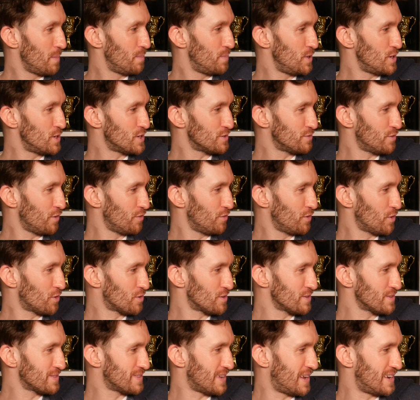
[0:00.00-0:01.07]
Beautiful
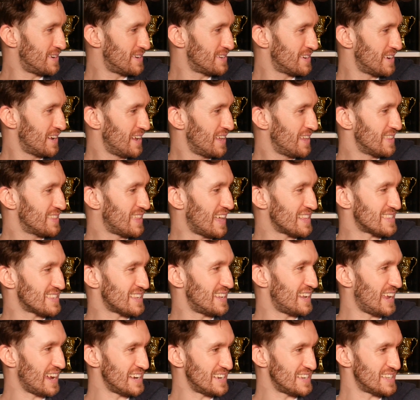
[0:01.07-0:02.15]
floral scent that's
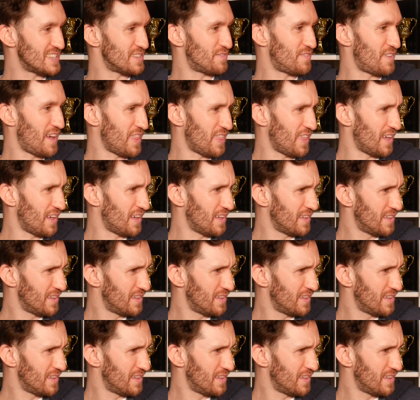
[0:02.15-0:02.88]
light as a feather.